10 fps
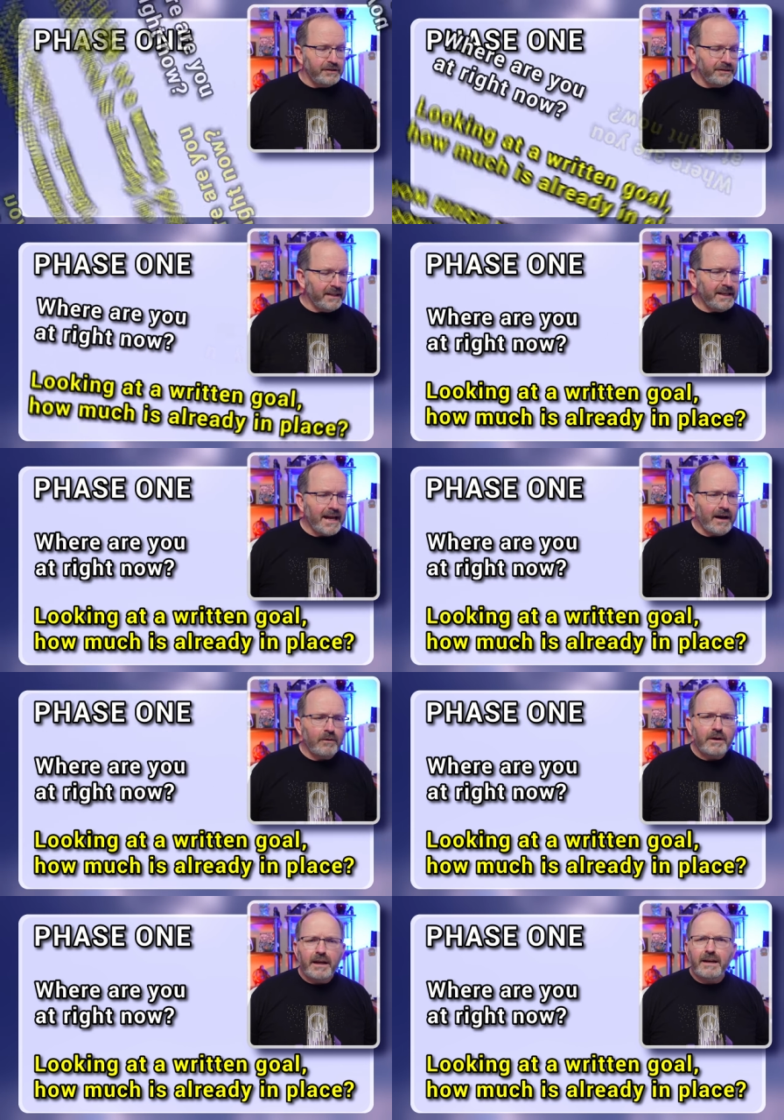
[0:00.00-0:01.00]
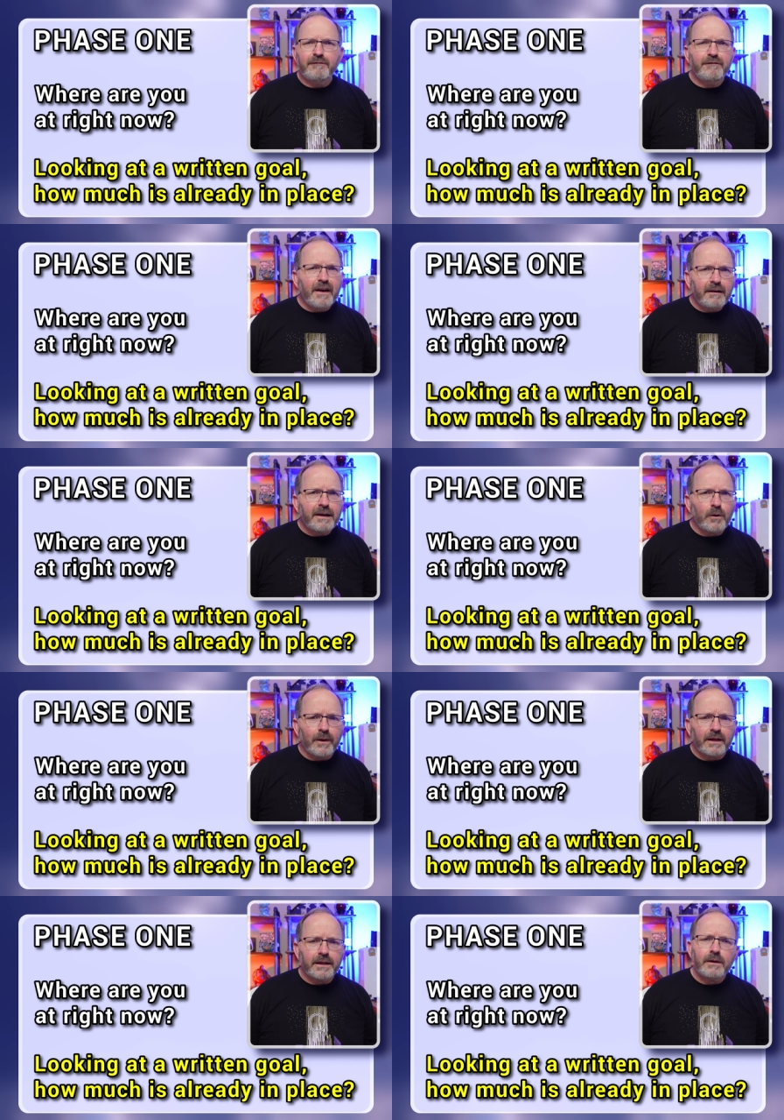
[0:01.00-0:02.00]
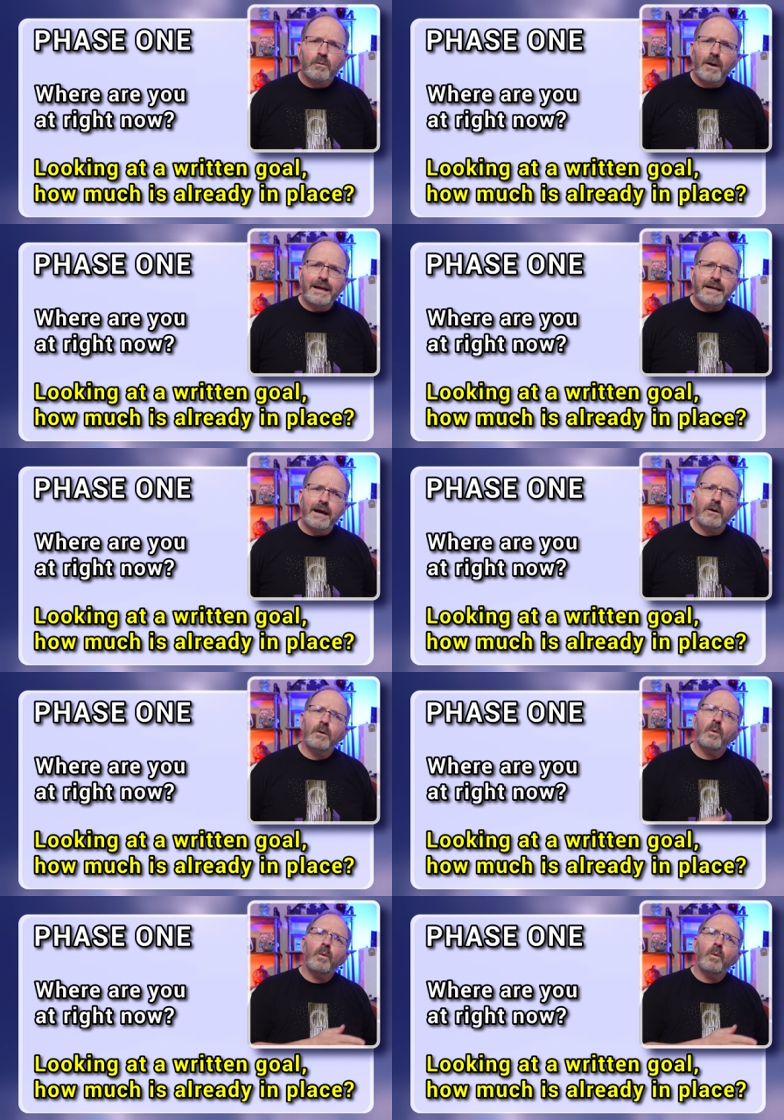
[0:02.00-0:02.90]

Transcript: Sit down and very quickly write down